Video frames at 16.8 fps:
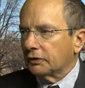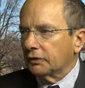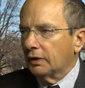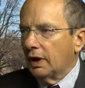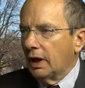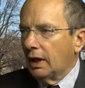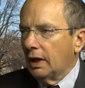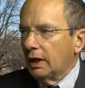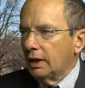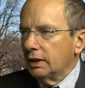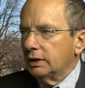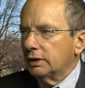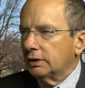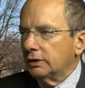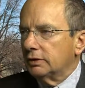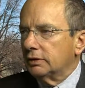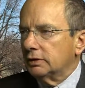Yeah.
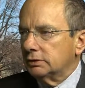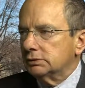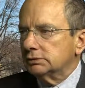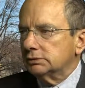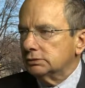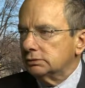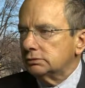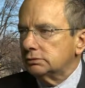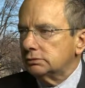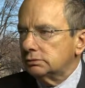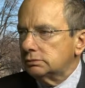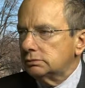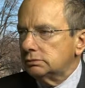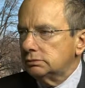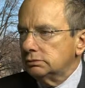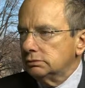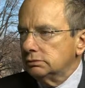You know something? You're